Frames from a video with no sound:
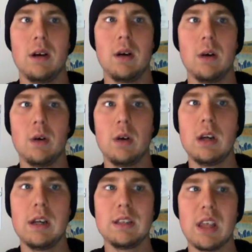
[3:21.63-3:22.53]
Or
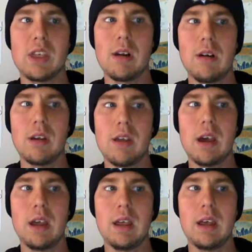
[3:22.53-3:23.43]
something around
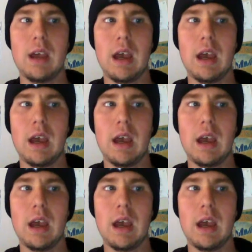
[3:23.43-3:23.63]
that.